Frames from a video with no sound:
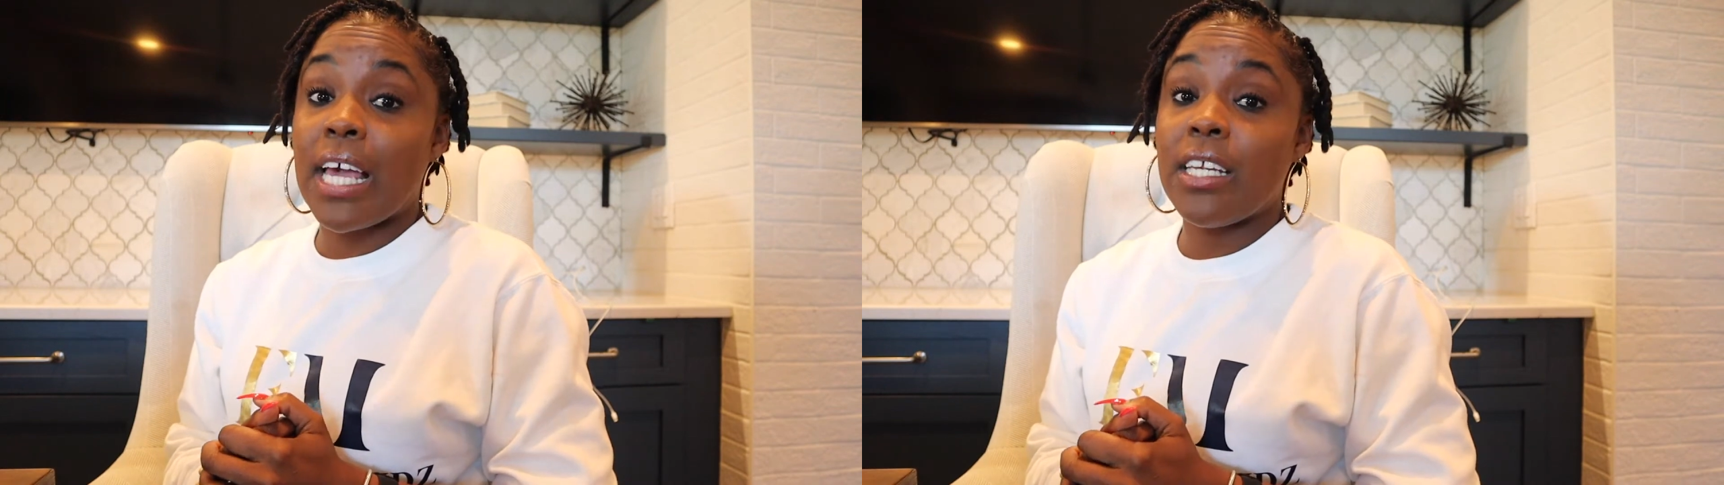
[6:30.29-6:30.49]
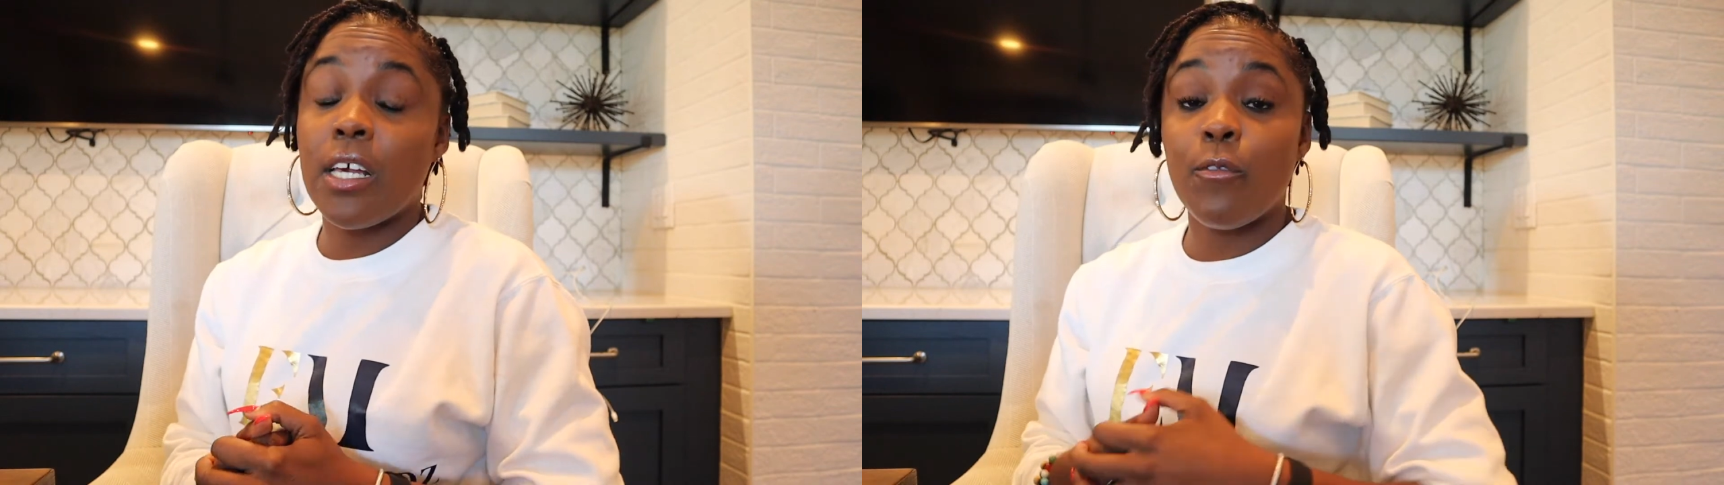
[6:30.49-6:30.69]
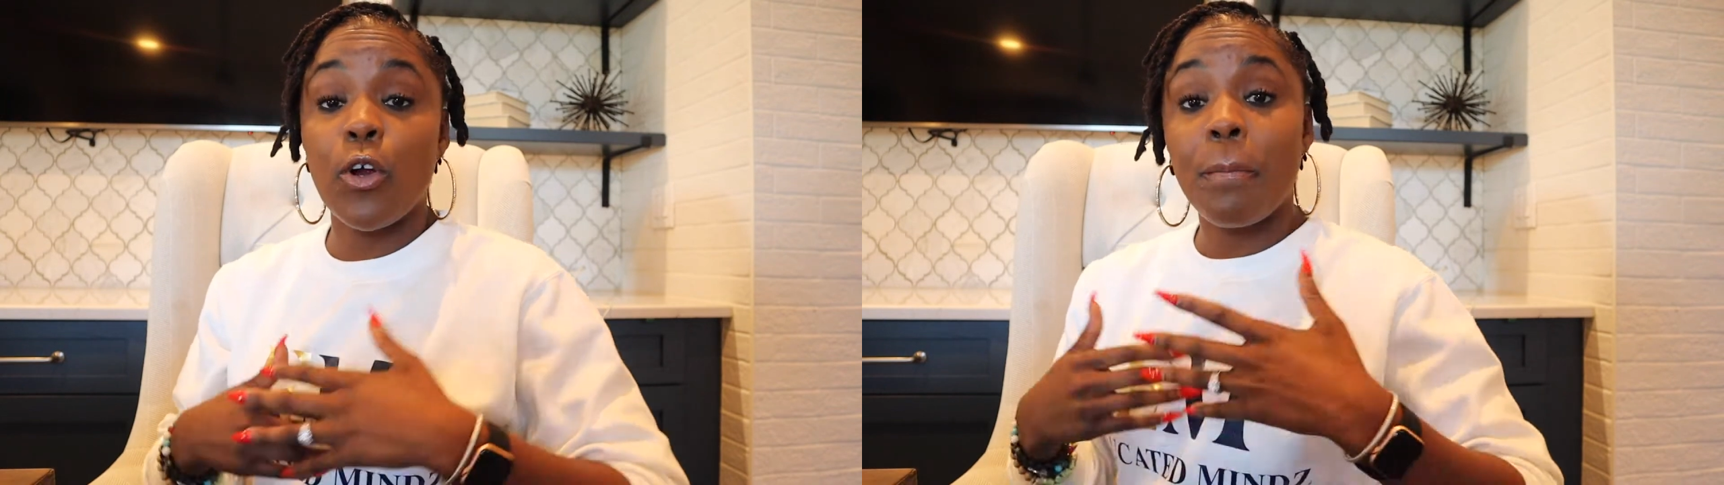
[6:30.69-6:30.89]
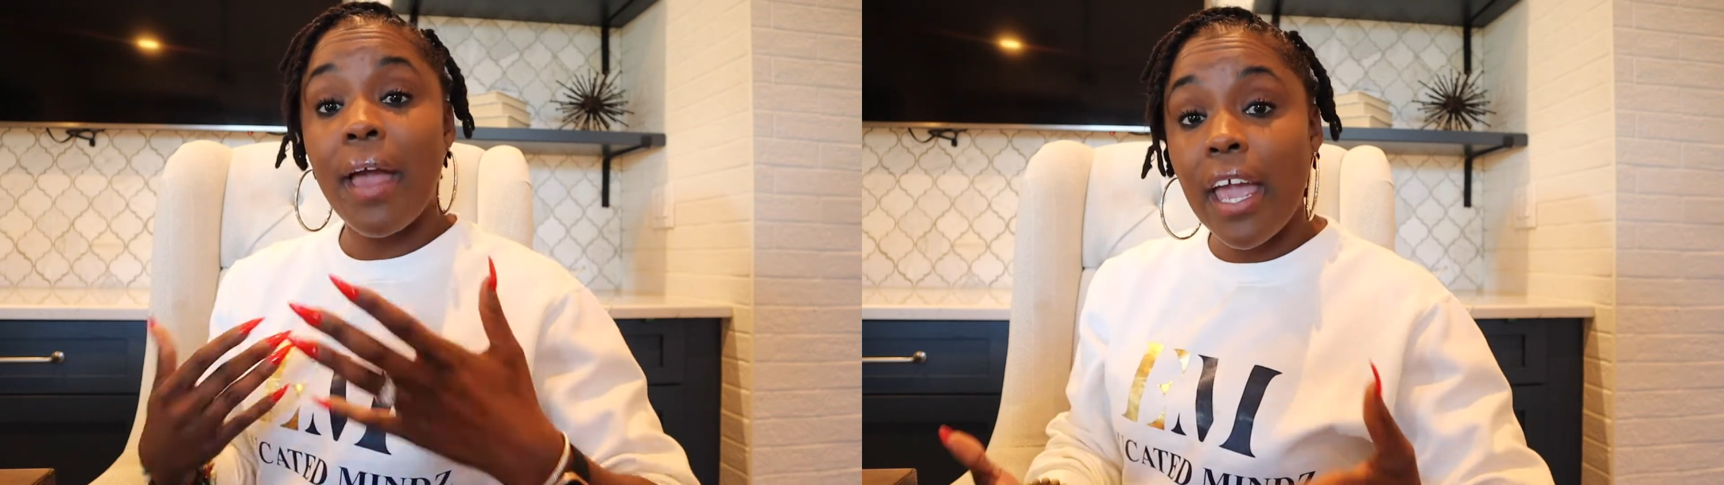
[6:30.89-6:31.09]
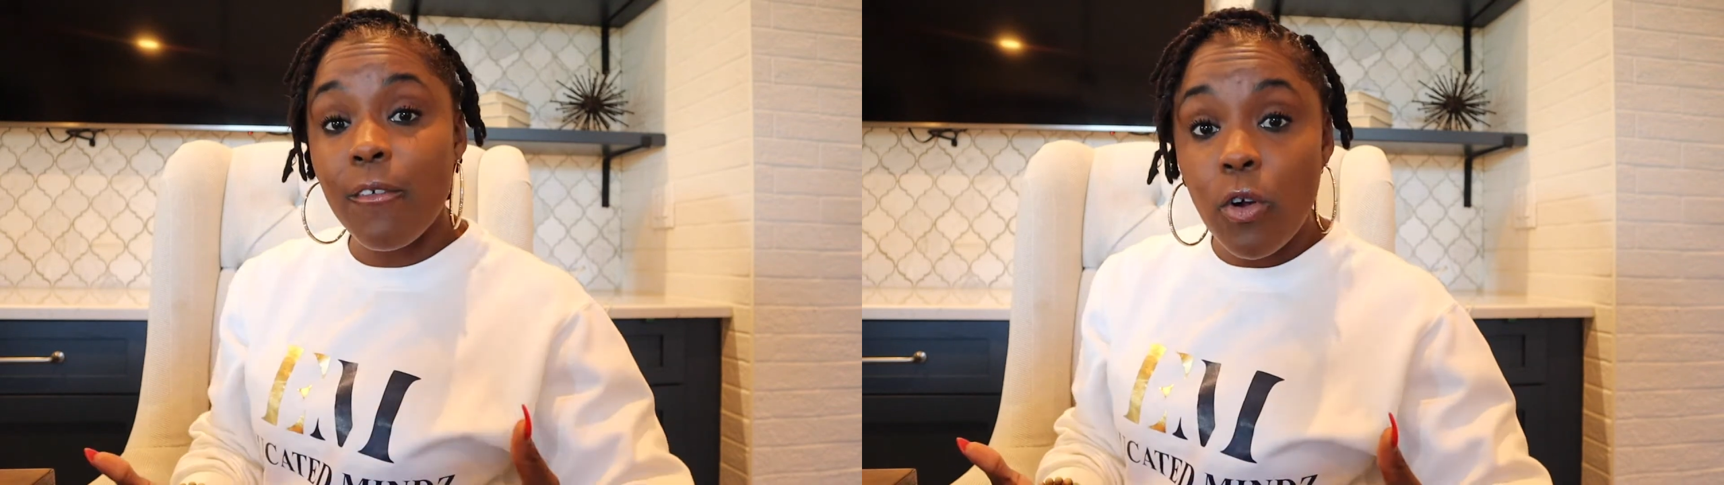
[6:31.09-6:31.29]
any of your
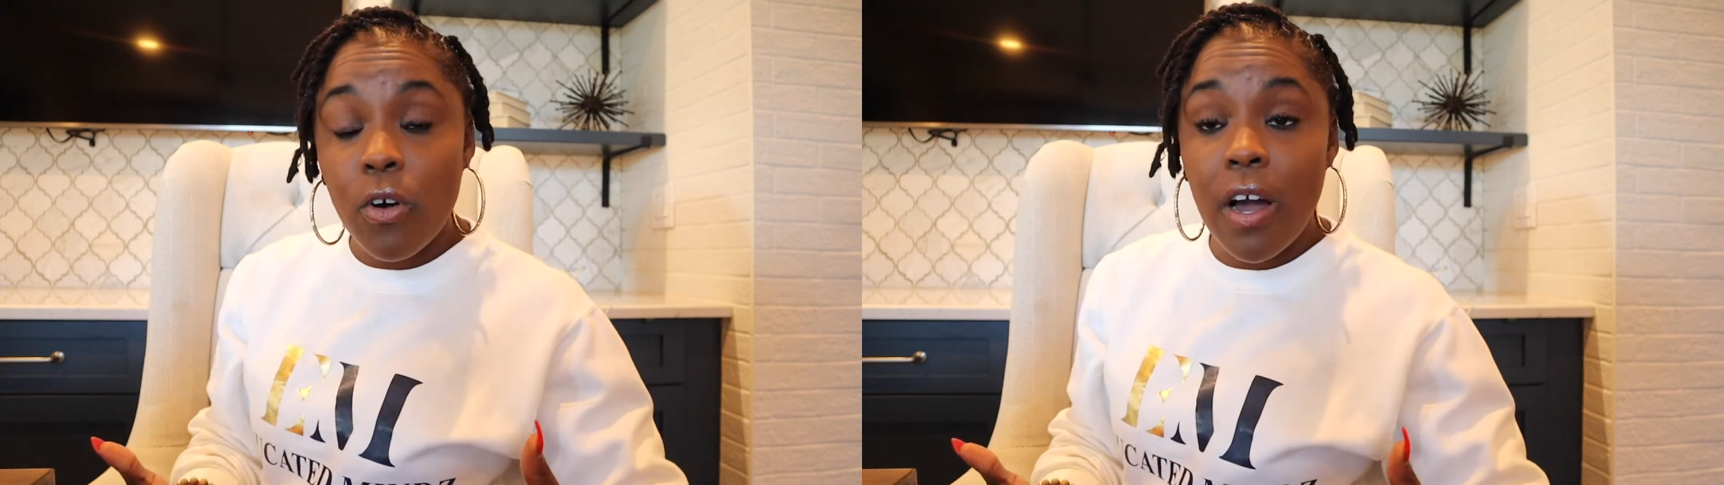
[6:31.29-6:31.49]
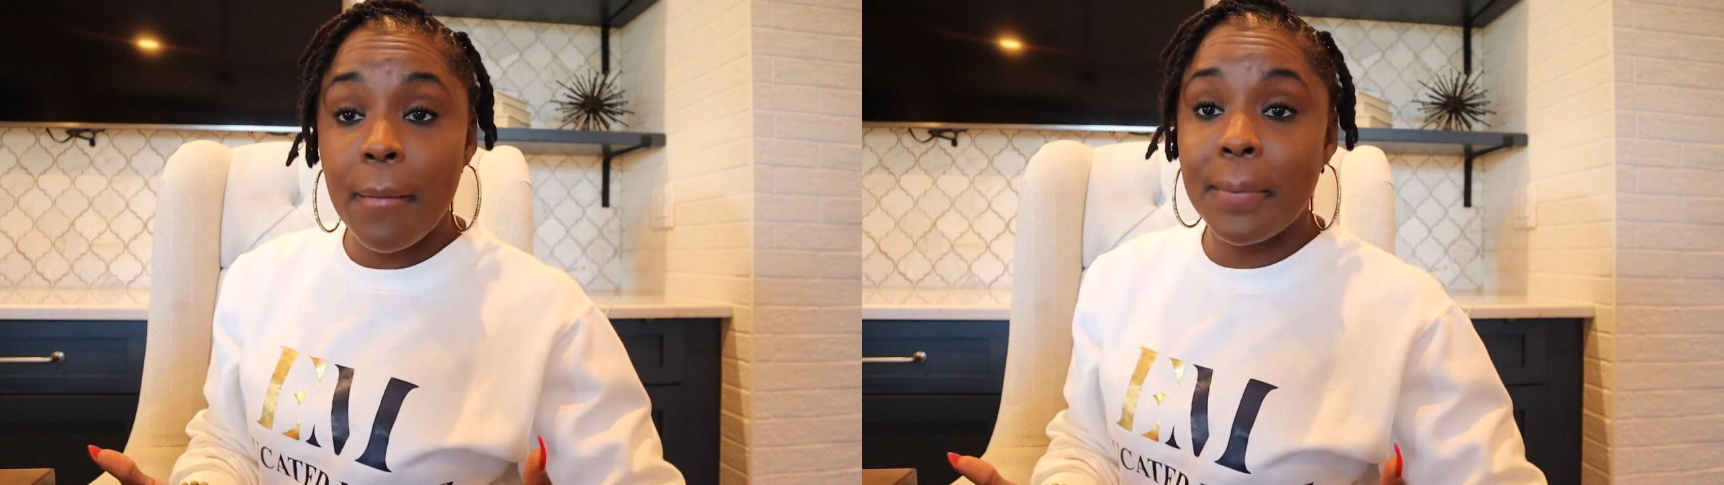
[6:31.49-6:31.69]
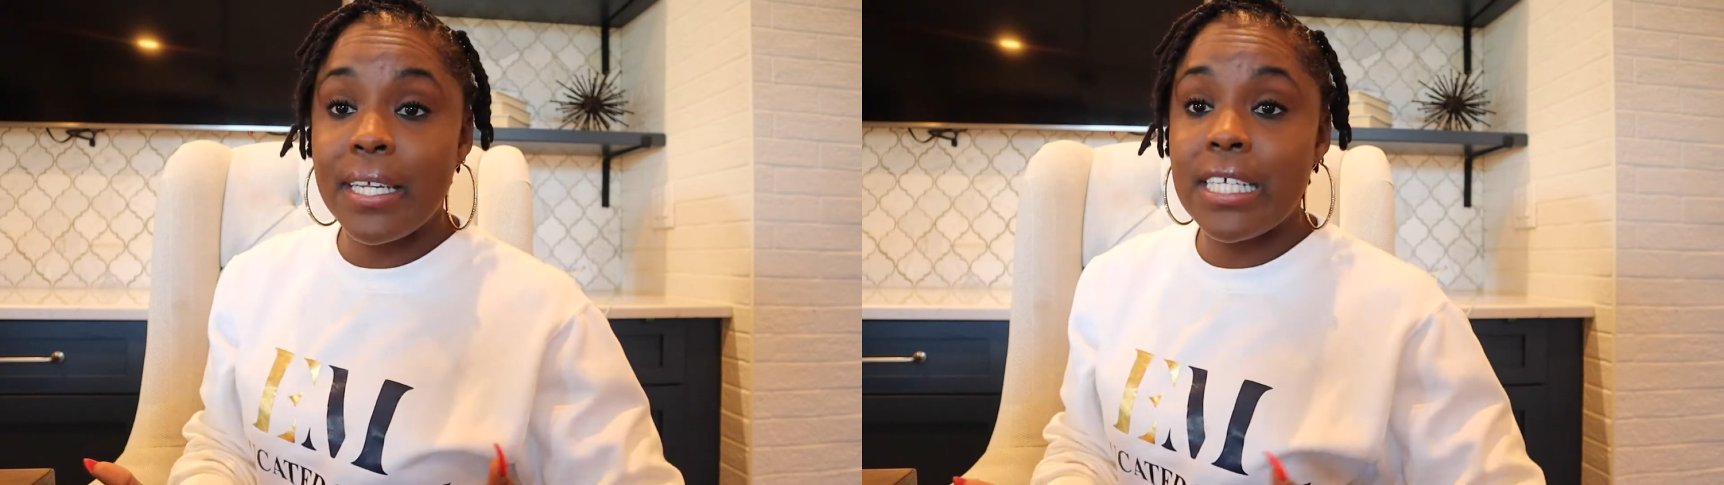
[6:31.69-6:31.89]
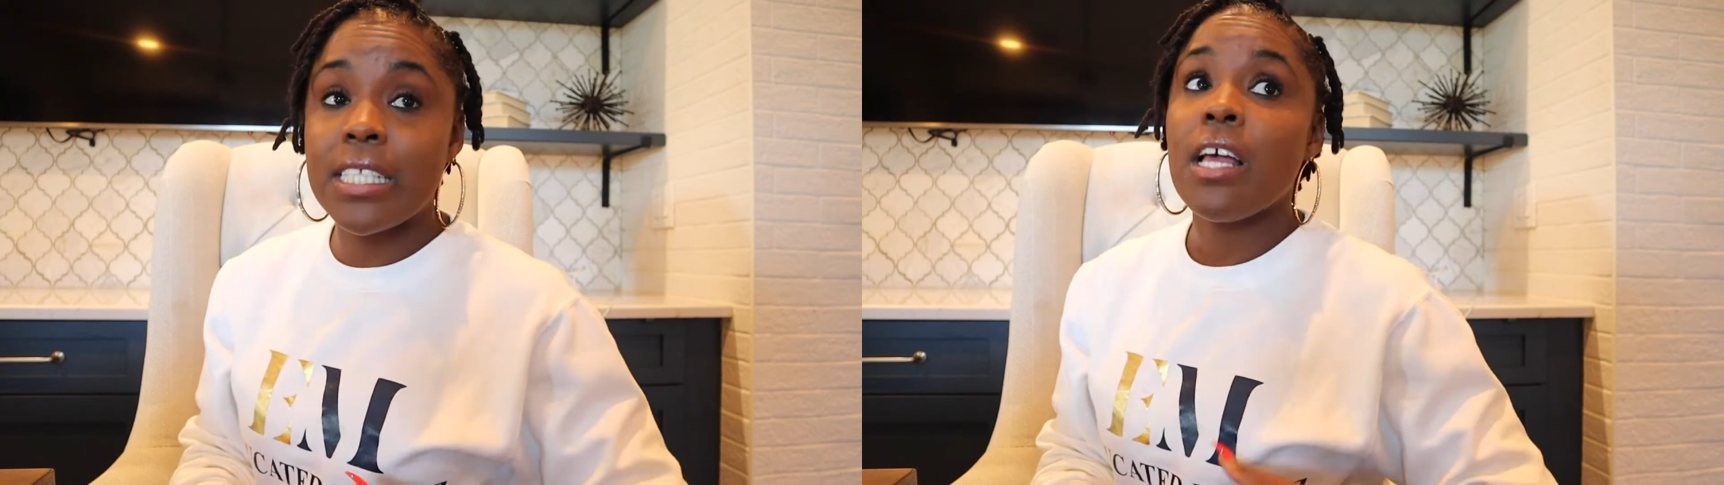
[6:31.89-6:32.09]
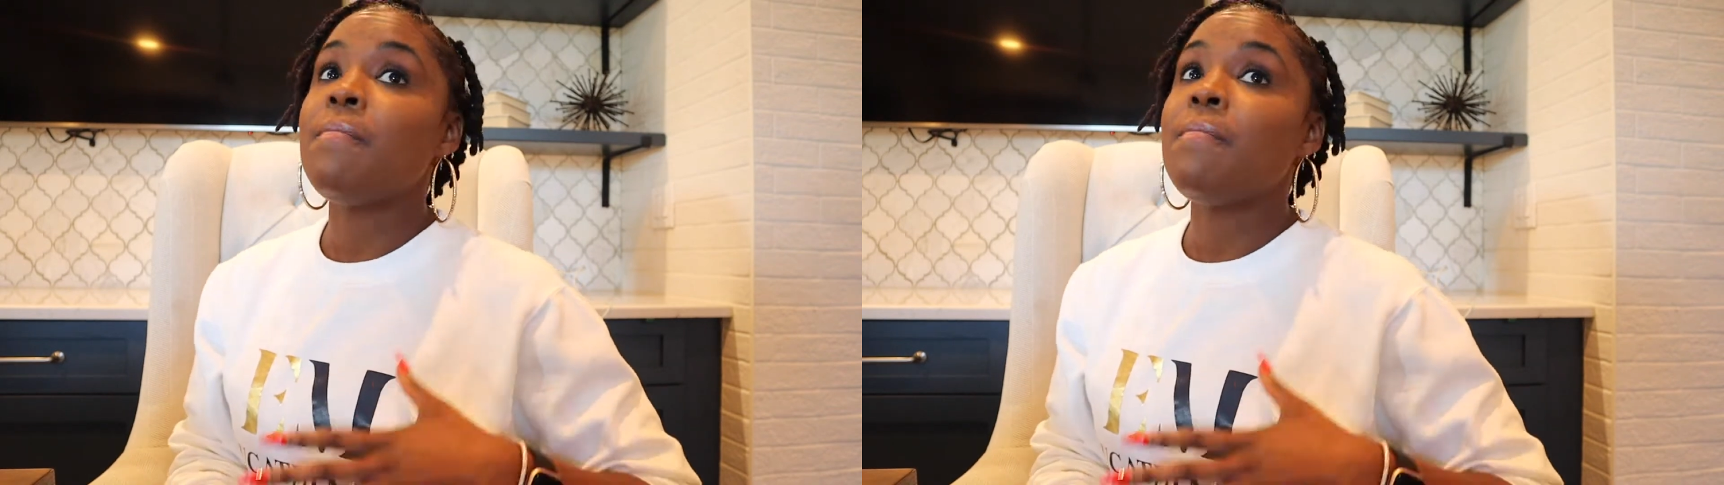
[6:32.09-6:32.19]
payroll companies.